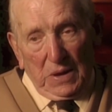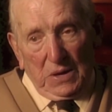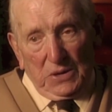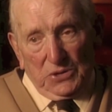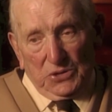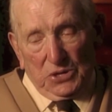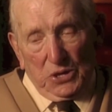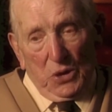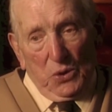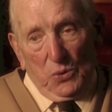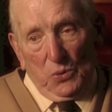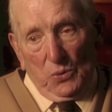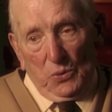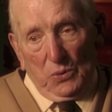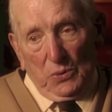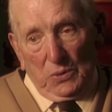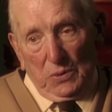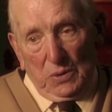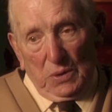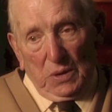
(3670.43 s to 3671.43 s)

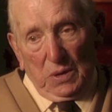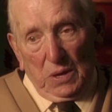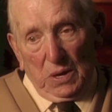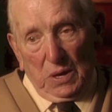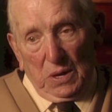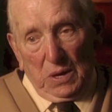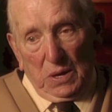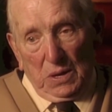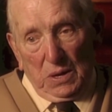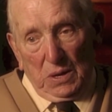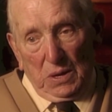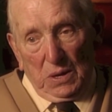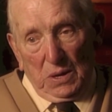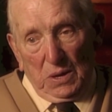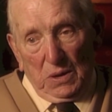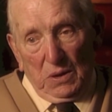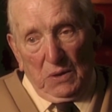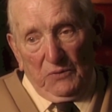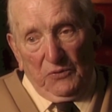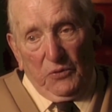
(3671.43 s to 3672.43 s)
So,
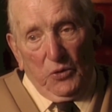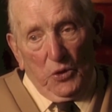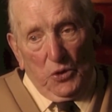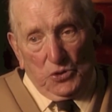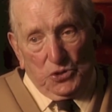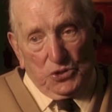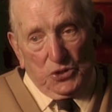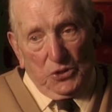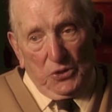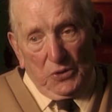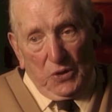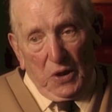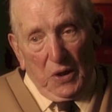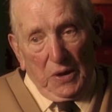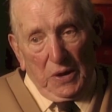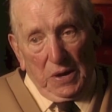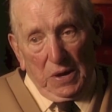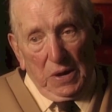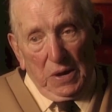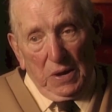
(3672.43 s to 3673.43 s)

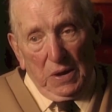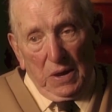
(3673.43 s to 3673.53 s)
fortunately,